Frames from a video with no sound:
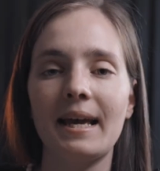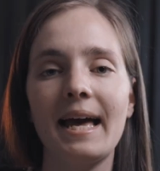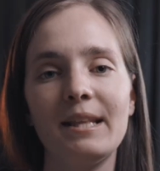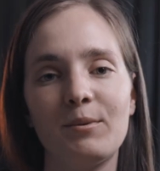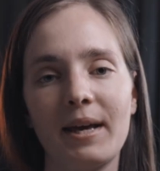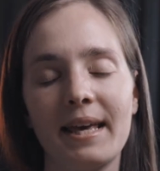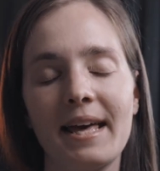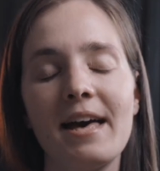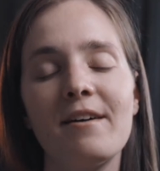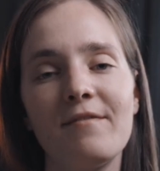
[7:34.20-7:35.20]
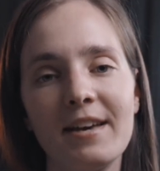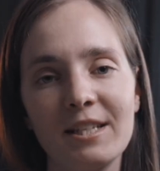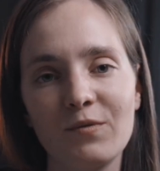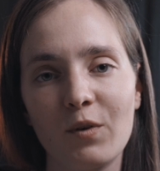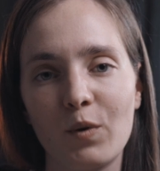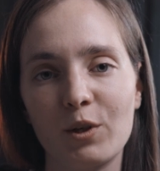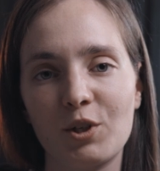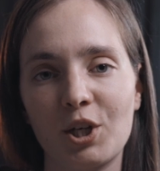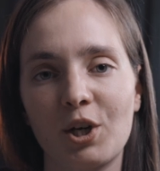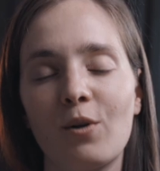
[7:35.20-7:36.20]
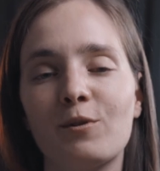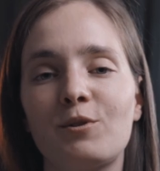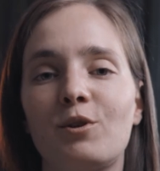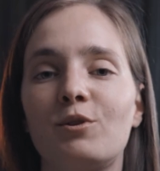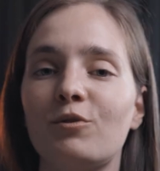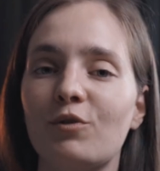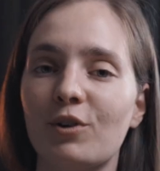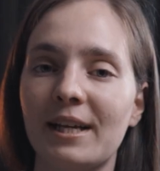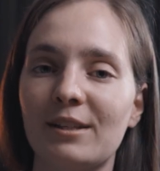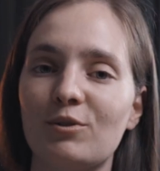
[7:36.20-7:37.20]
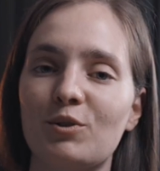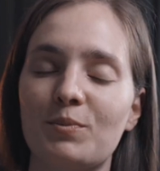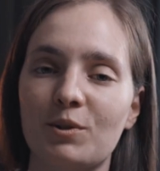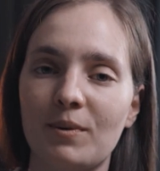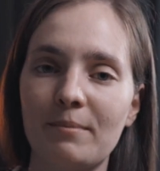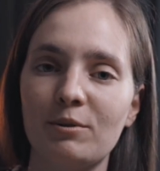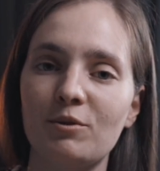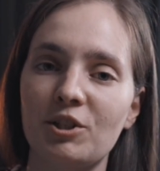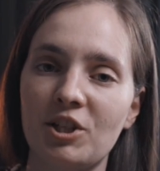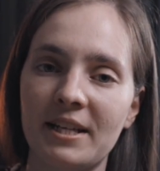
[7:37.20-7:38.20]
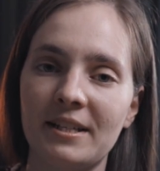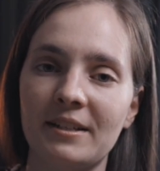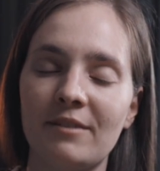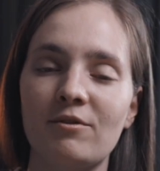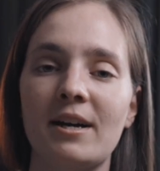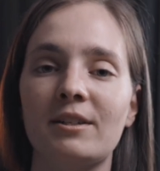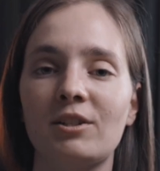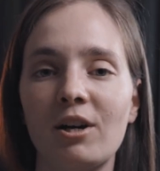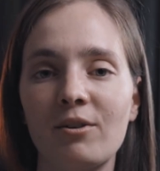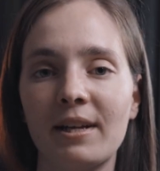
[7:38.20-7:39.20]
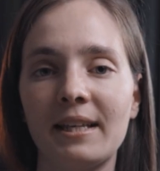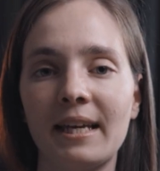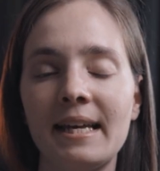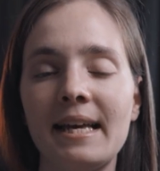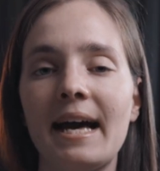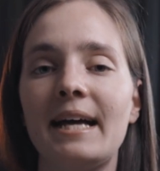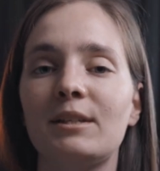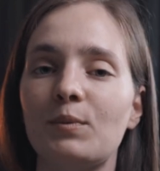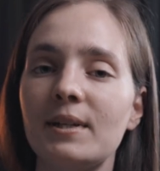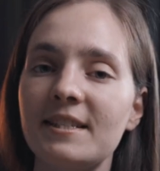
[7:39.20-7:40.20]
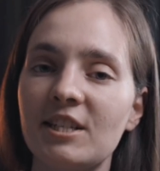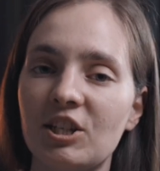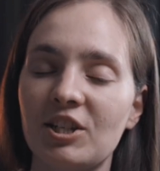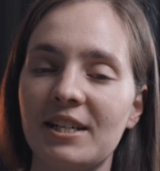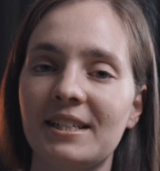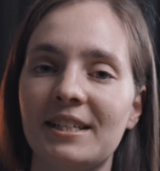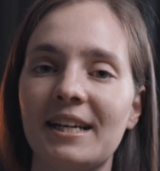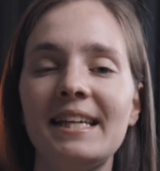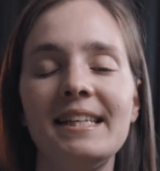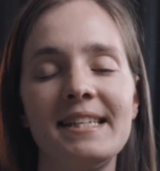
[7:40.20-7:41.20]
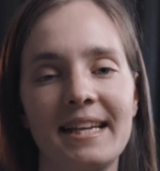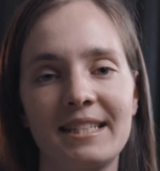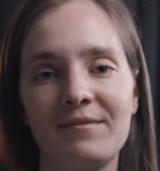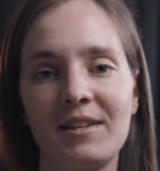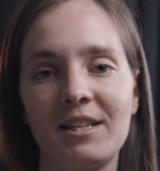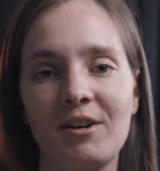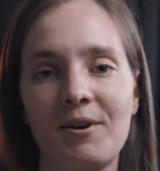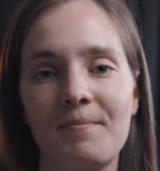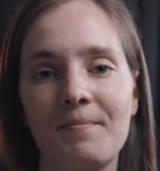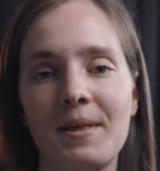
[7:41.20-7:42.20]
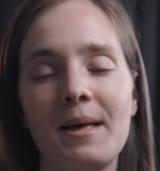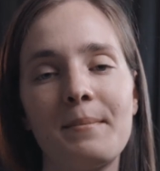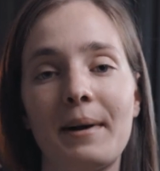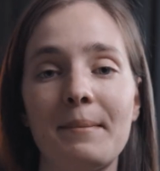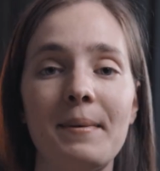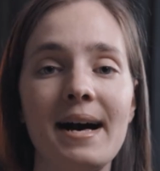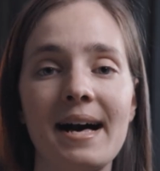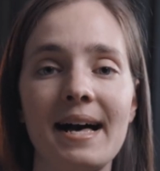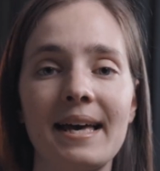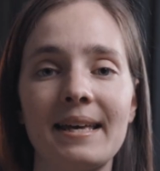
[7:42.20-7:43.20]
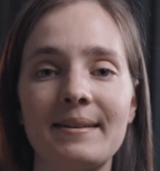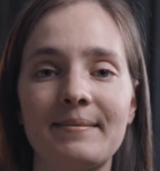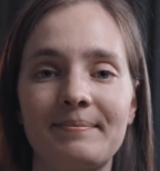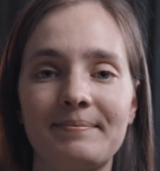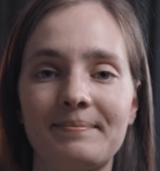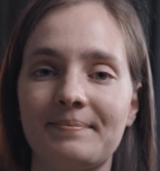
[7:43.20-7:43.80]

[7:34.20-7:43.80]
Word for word: Anyway, thanks for watching. Also, don't forget to subscribe to the channel if you aren't already, and we'll see each other in the next video. Bye bye!